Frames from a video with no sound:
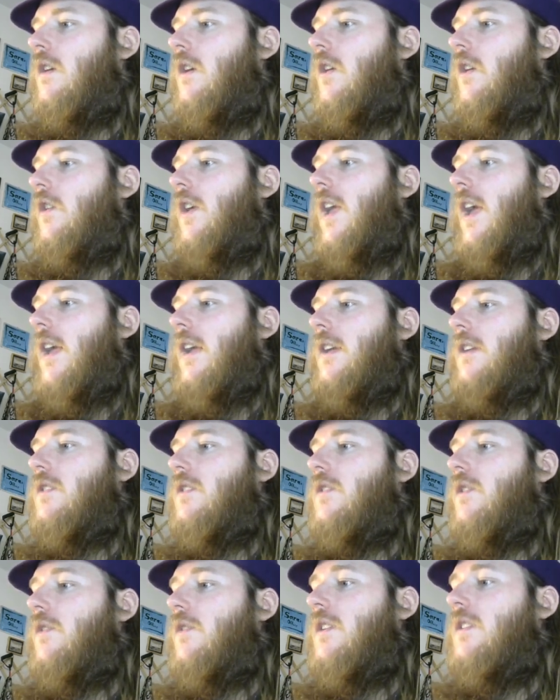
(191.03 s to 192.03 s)
Okay,
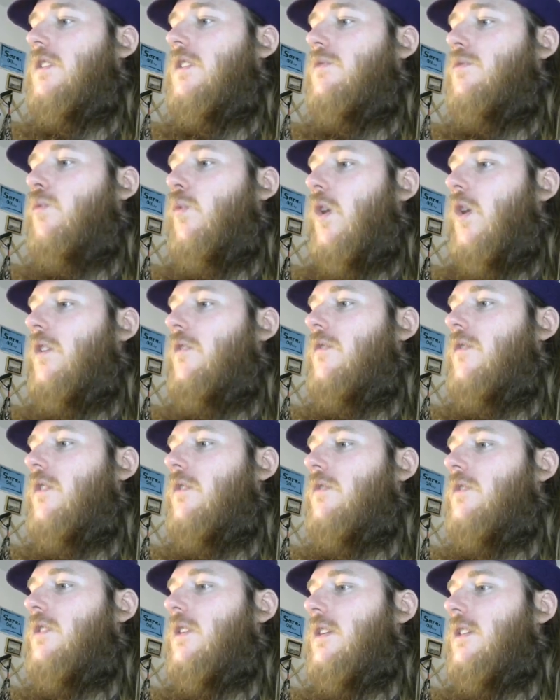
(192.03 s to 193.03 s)
so this is one of
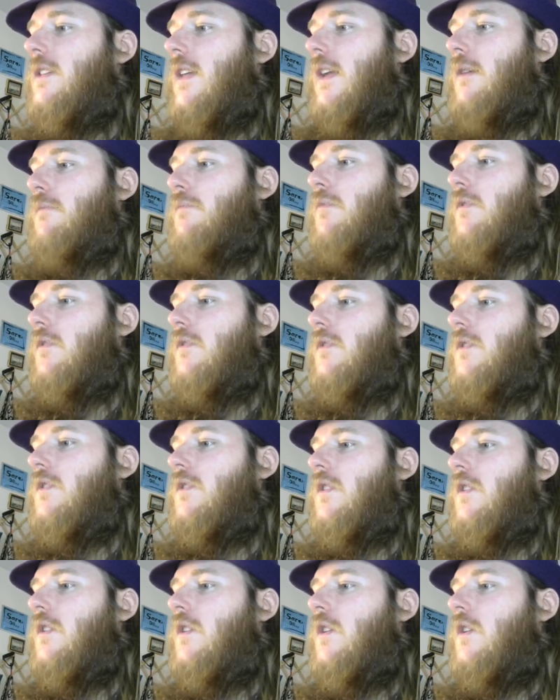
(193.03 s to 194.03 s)
those
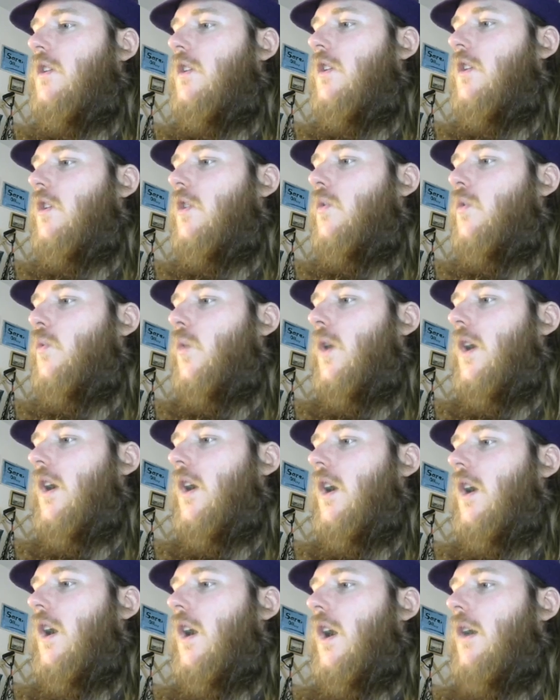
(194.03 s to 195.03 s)
examples
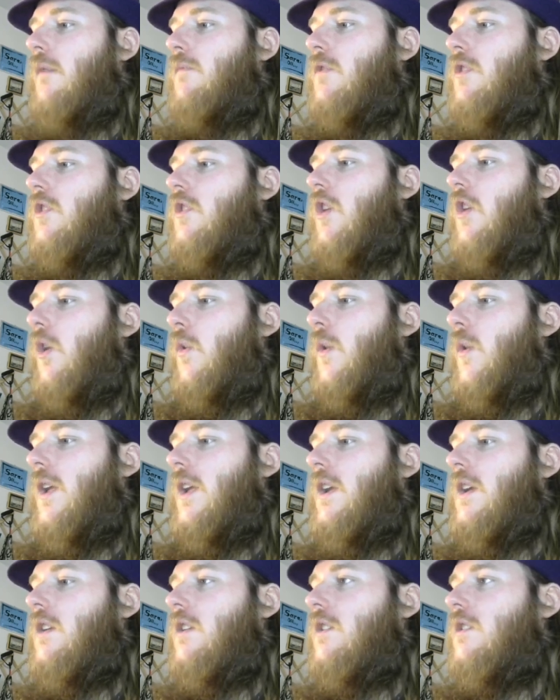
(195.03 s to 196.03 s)
where I'm
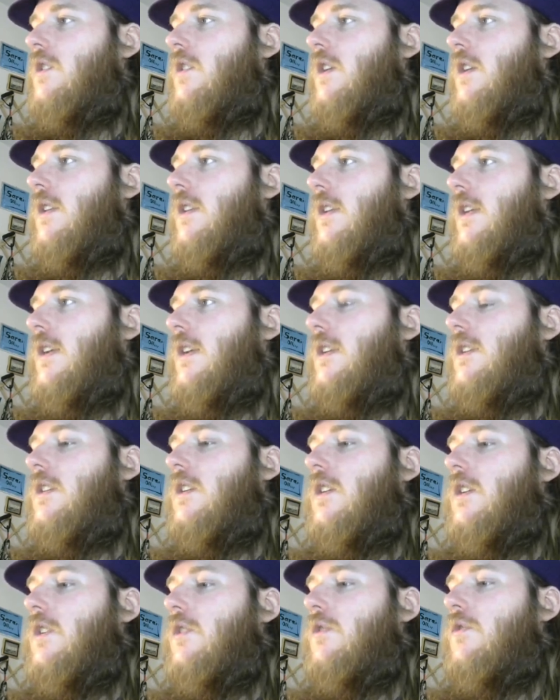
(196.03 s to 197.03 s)
going to need
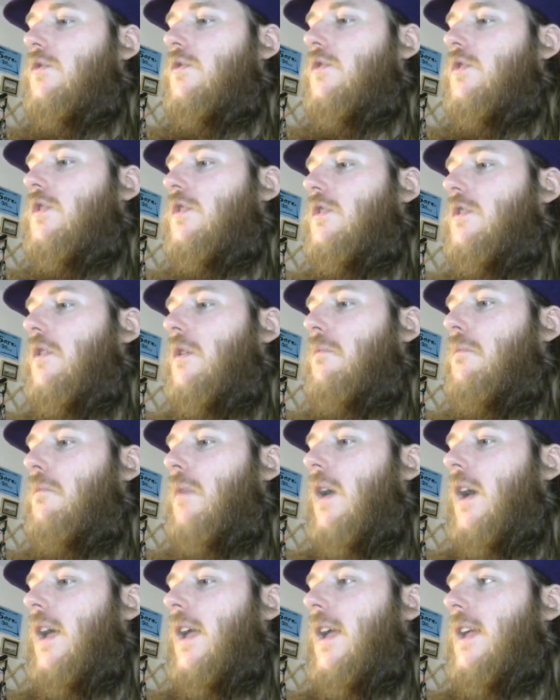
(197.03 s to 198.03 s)
to use
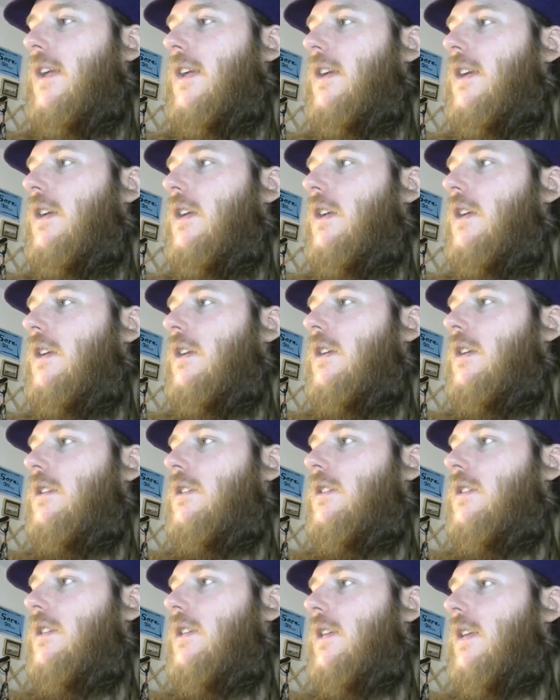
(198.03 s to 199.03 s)
my
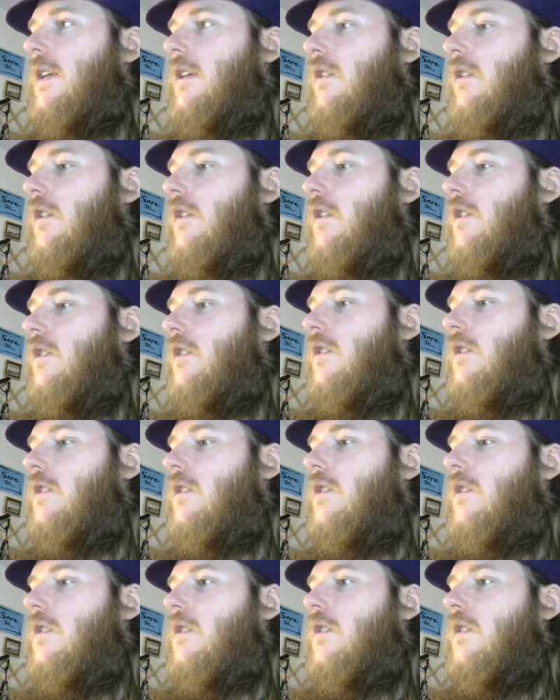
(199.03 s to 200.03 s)
skill
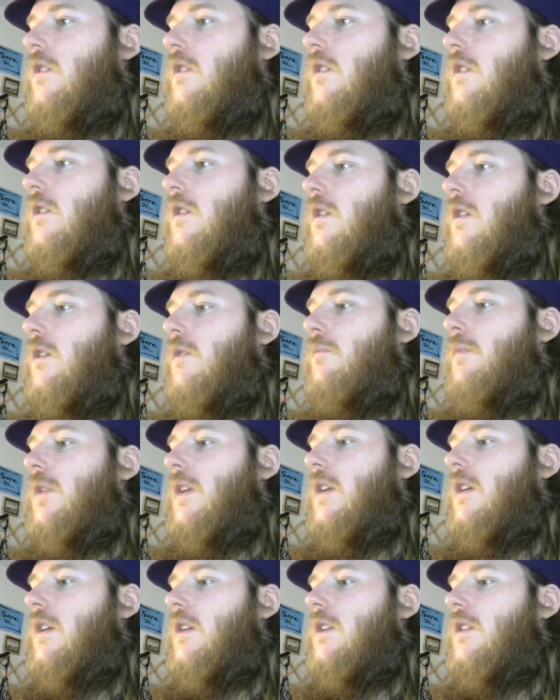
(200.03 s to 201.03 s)

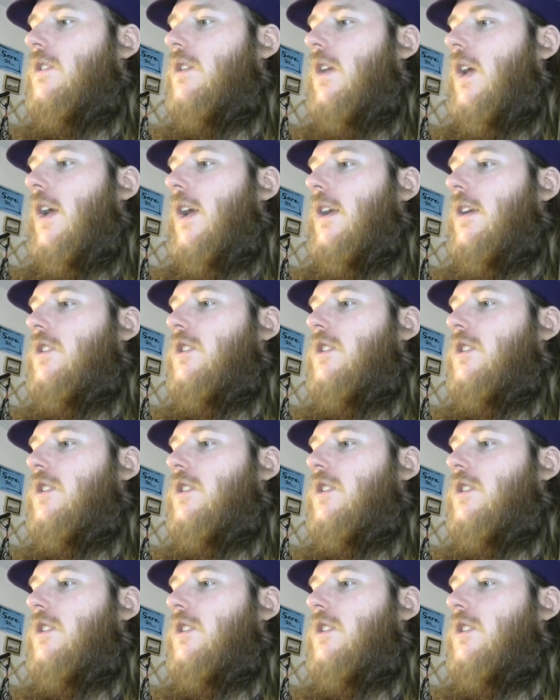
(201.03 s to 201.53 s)
because I